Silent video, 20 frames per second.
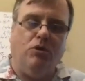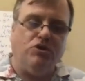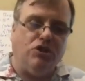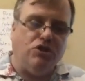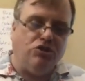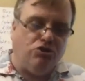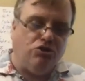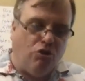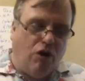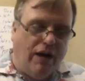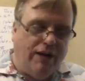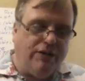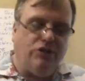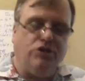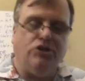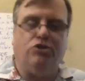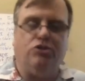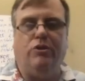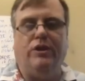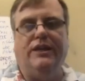Try to
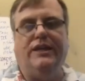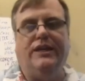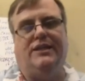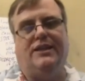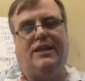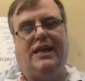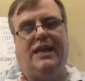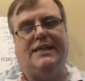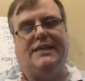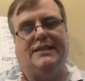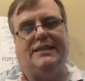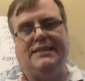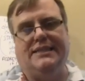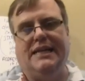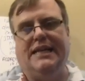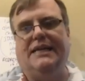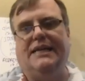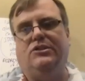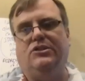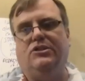treat it like a
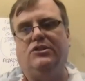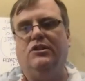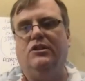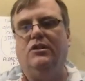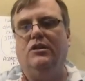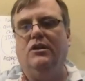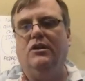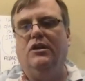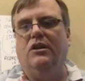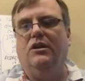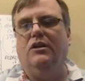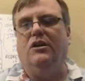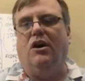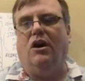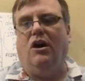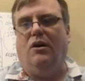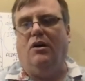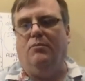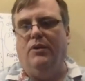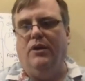test. Um,
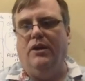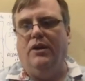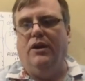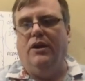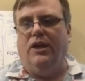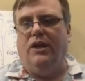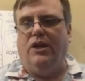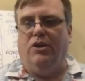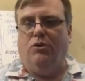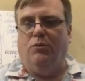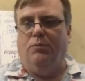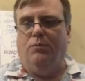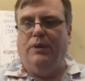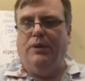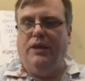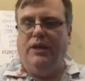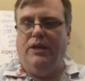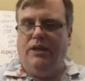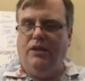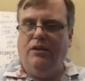it'll be.